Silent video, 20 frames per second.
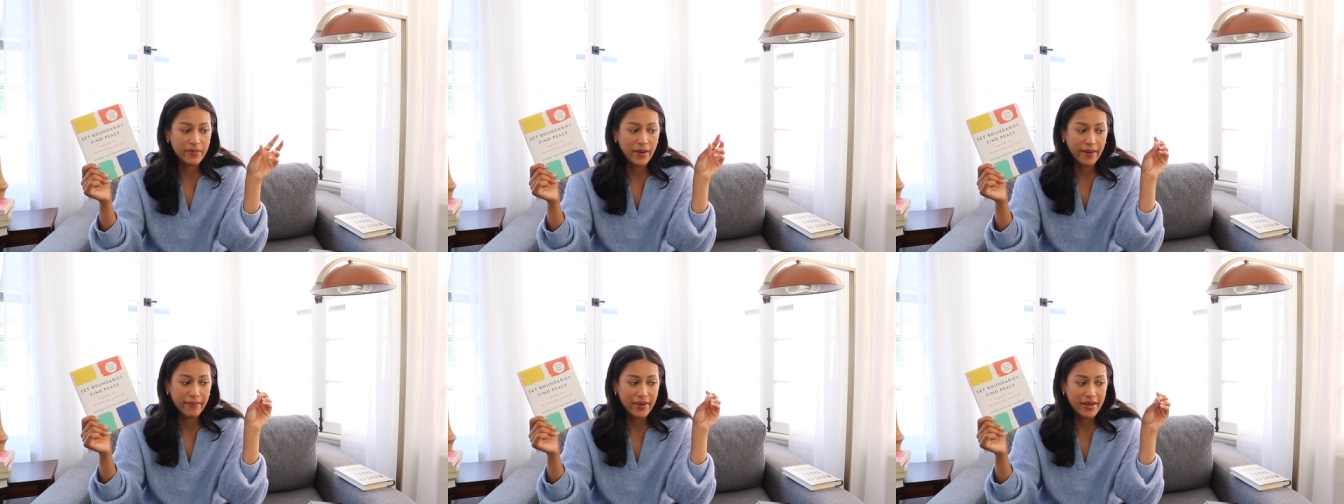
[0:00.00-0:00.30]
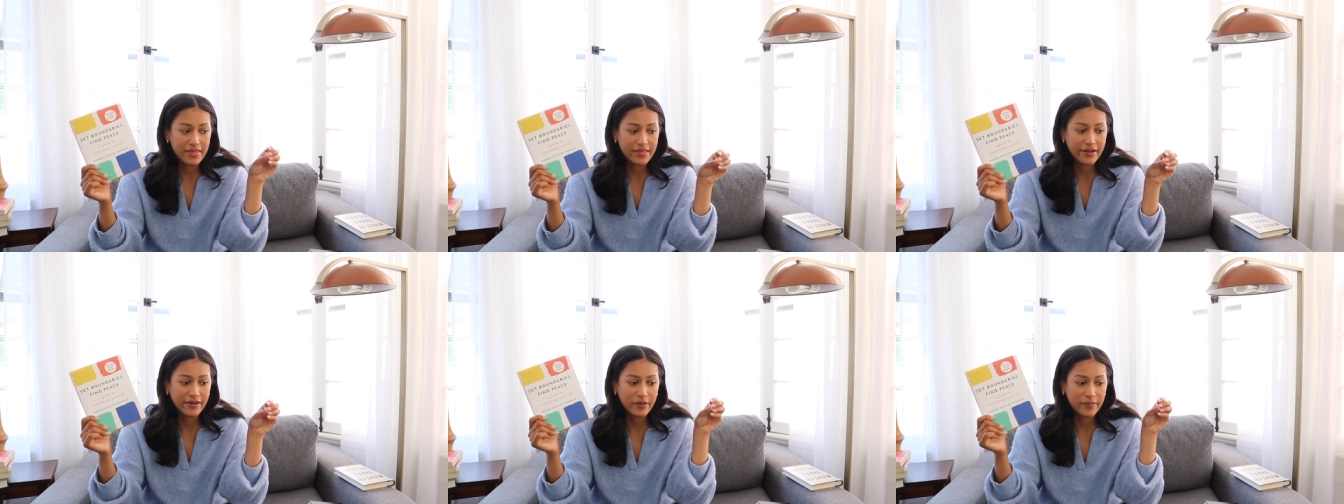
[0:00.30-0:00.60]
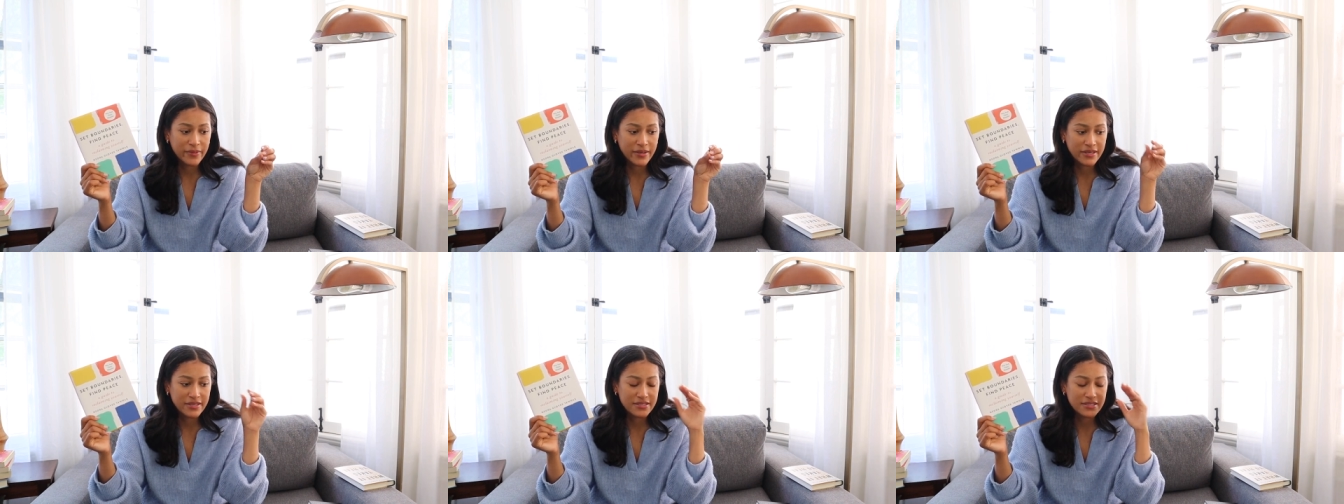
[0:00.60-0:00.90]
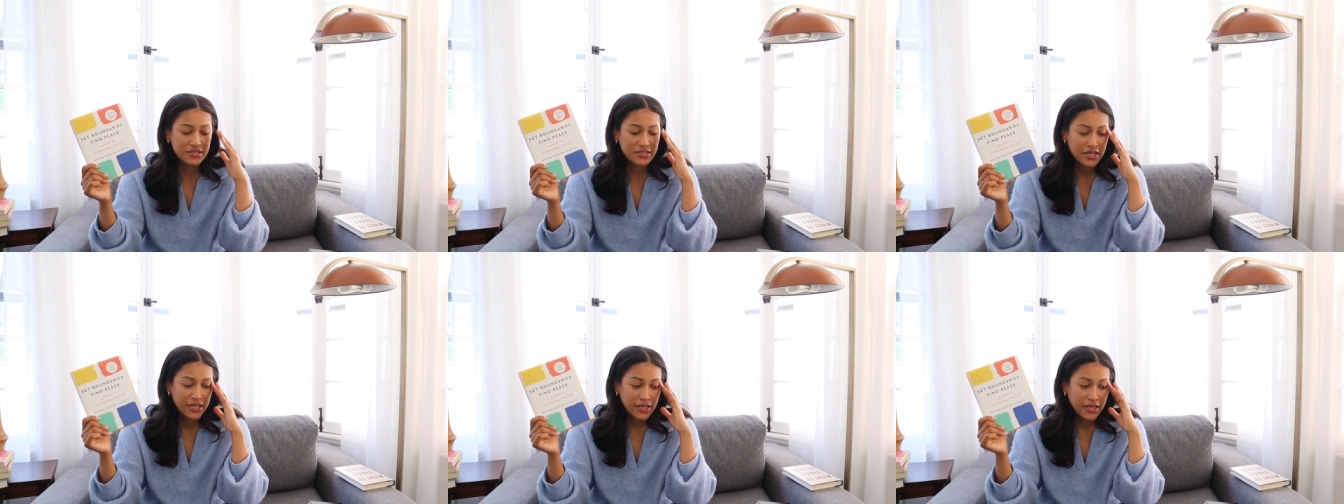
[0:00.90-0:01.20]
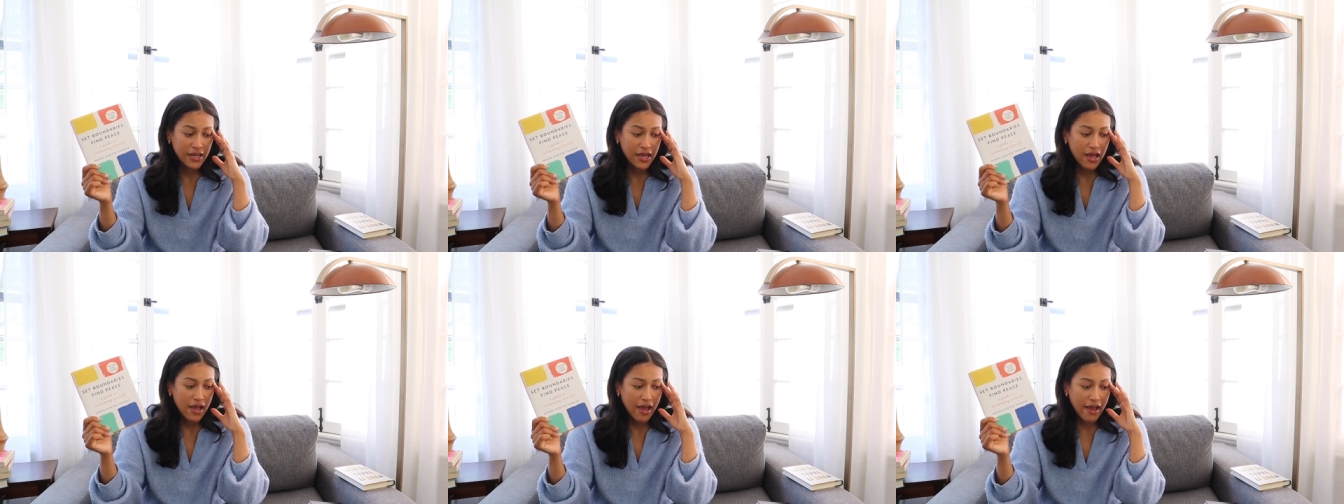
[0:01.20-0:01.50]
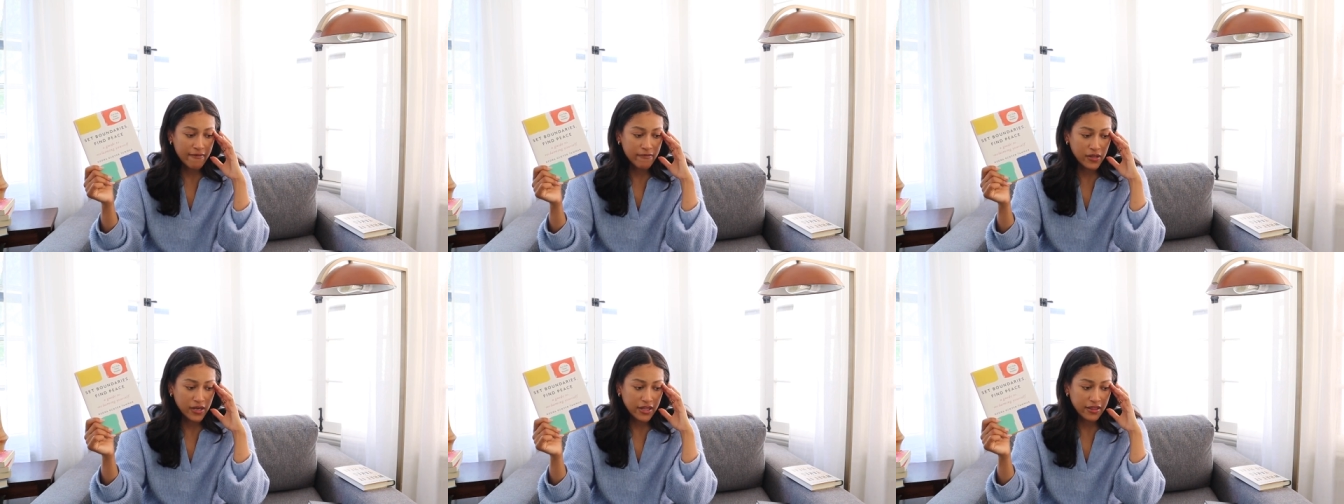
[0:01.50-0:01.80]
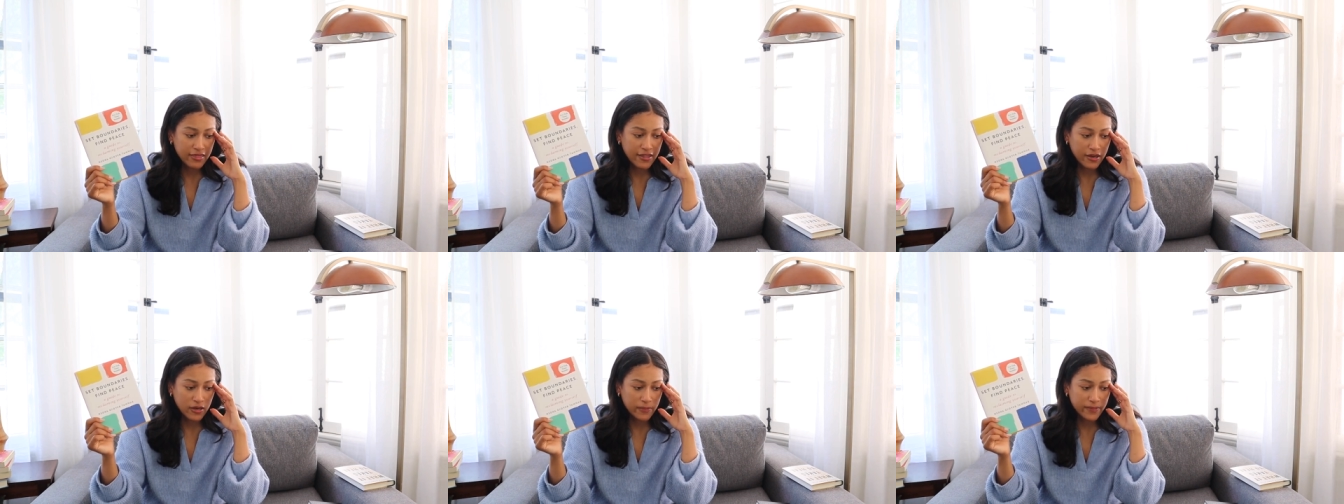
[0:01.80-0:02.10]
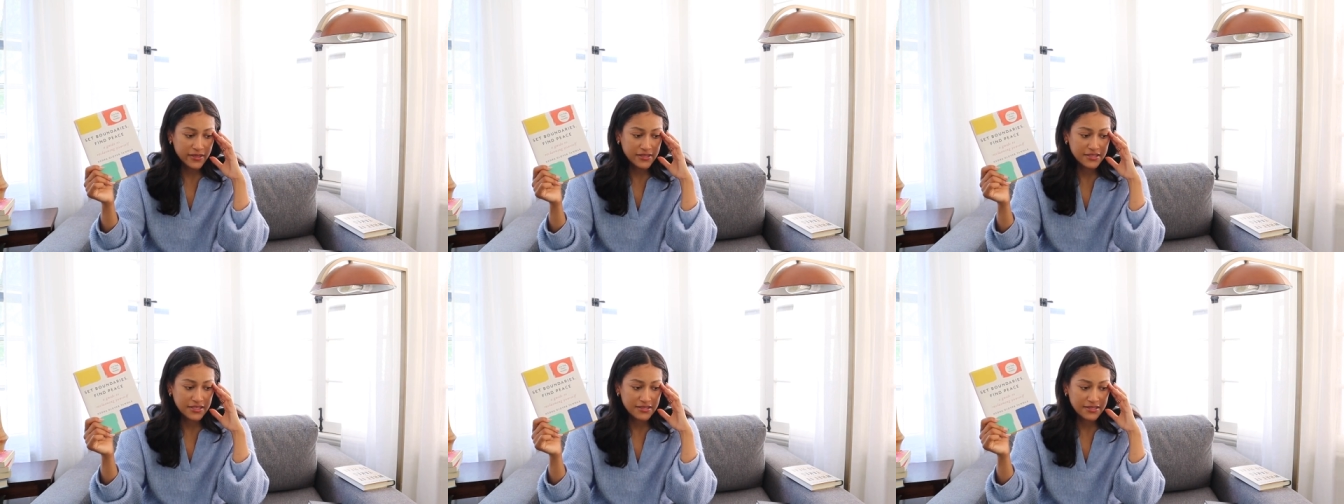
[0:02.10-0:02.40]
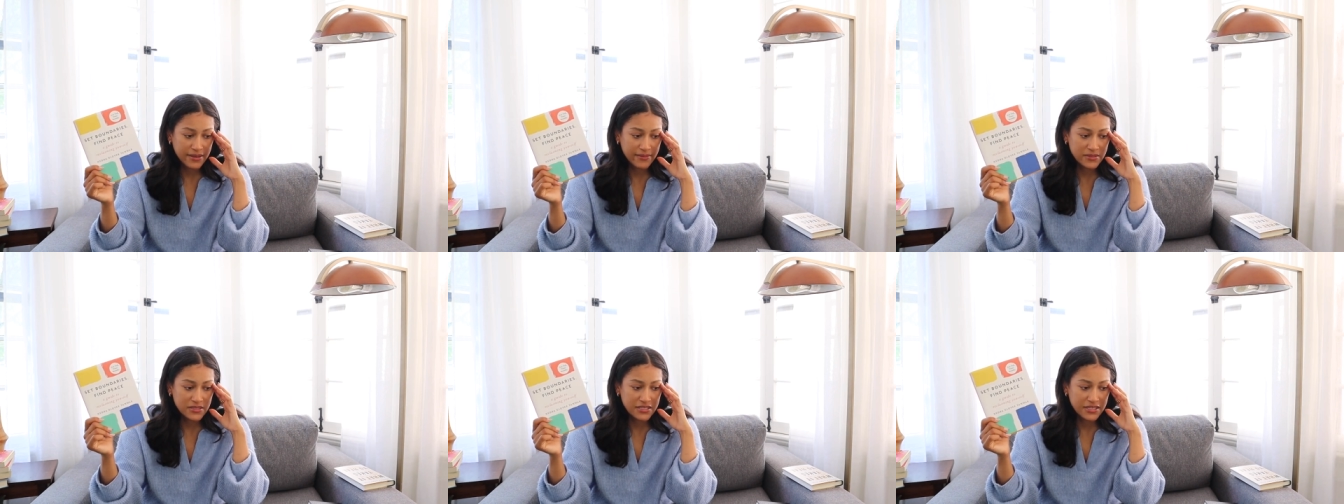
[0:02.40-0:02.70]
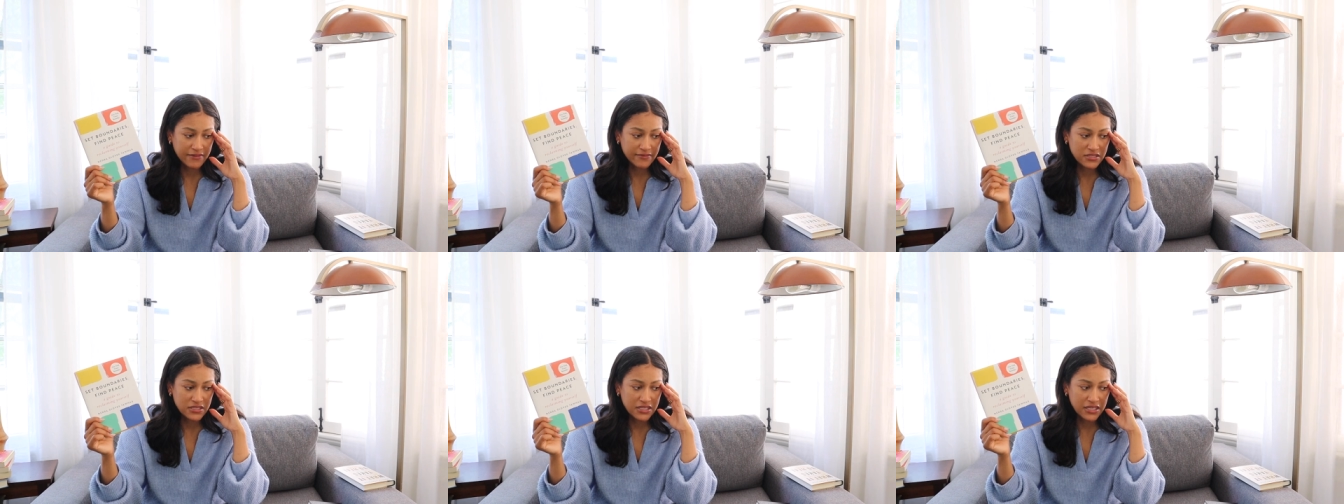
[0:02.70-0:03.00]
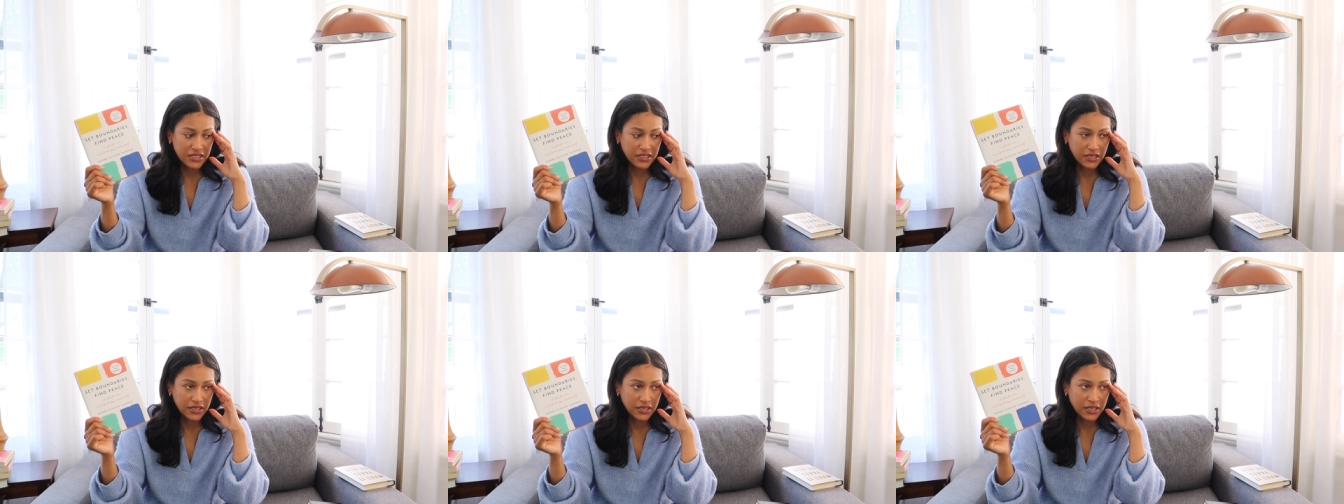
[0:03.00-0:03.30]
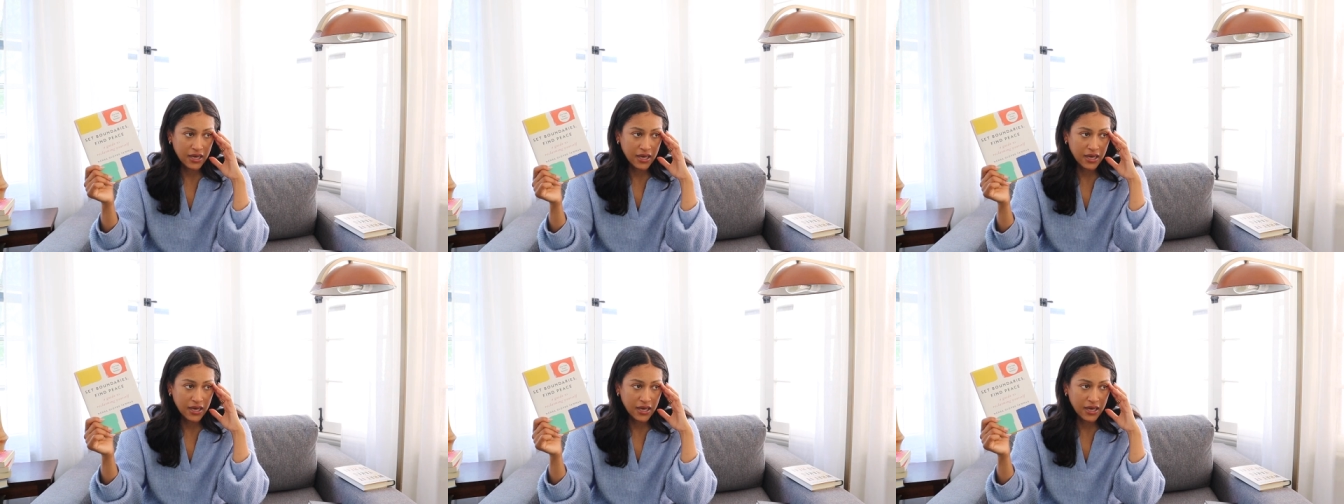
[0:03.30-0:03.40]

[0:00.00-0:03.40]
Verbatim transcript: by my therapist. I've been in therapy since I was 17 in